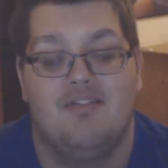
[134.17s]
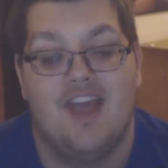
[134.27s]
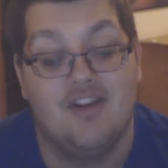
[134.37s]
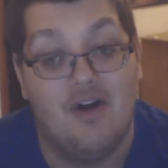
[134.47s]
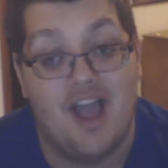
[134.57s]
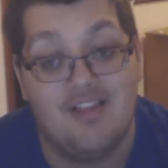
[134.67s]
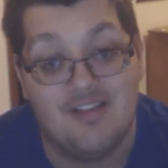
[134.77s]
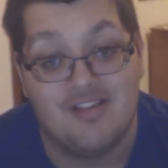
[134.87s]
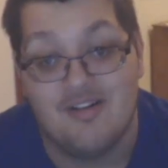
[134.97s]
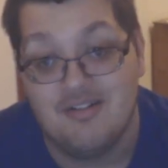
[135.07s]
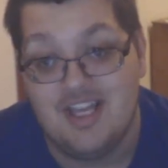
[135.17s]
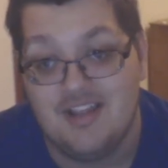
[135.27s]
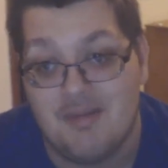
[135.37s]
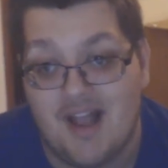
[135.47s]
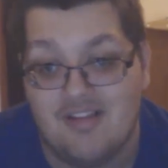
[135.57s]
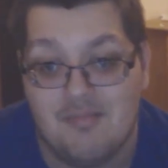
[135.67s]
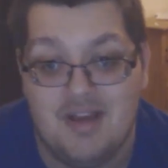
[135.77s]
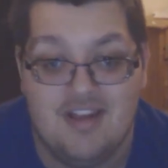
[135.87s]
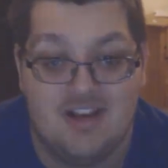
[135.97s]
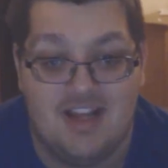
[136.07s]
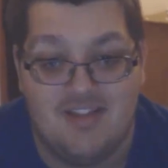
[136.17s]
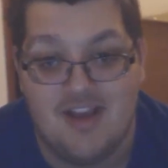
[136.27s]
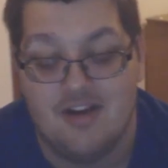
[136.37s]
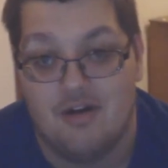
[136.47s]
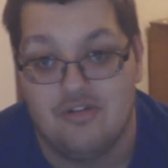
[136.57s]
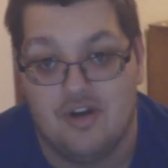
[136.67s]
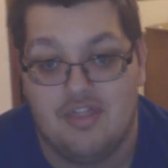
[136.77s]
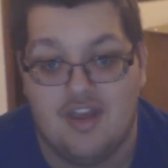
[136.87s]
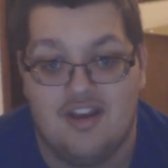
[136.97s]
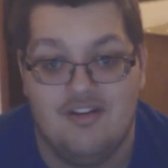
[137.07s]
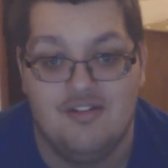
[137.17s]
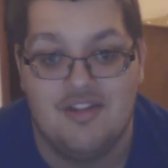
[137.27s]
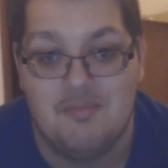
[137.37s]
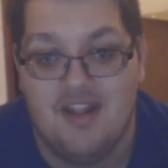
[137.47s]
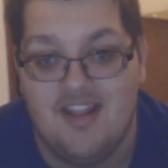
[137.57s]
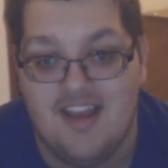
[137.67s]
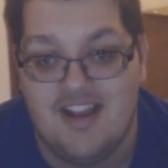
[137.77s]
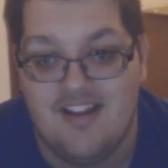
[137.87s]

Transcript: they gotta head to the Soul King's palace immediately, and they've gotta try and find a new stability.